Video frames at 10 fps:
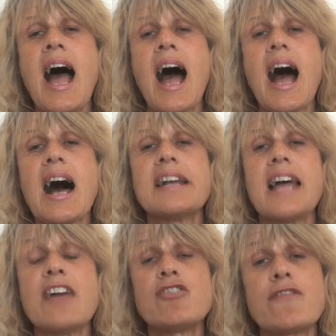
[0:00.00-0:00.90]
And
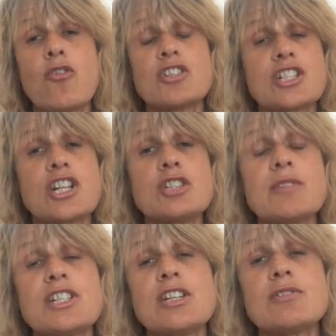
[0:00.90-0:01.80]
Henry Ford is a good
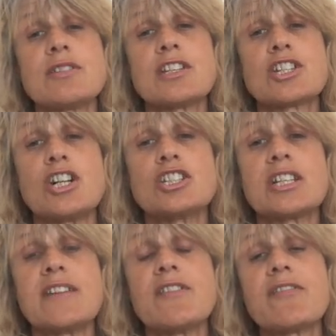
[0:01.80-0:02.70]
one to use with your
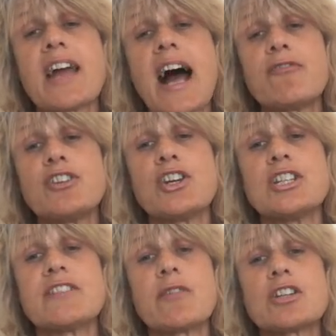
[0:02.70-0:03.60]
children, even if they haven't
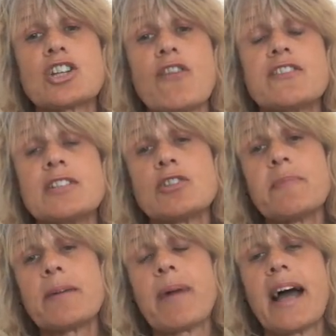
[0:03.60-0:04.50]
heard of him, because obviously he was a
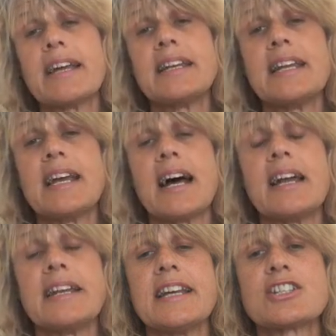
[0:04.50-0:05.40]
big pioneer
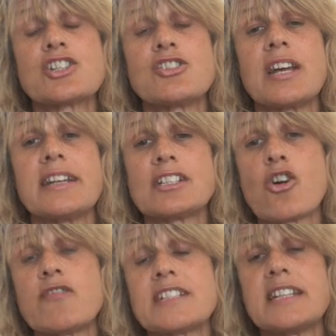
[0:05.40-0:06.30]
in history, and it's
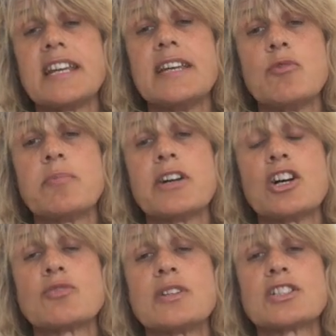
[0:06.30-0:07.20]
obviously he would be a
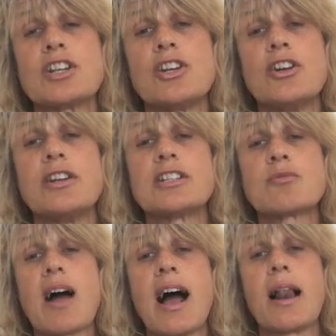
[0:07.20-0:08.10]
good one to learn as
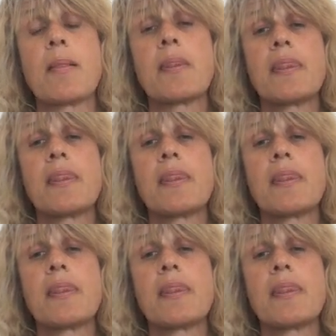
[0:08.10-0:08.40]
well.